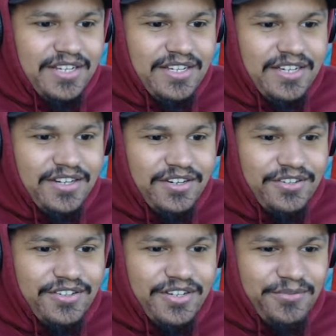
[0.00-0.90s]
I
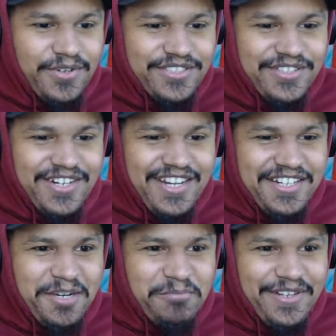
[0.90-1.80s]
heard it runs on any
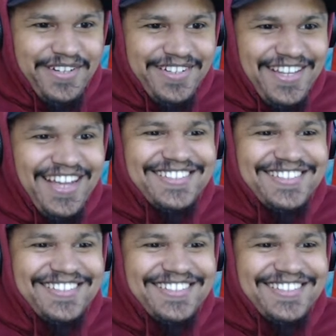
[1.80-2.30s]
computer. Yes.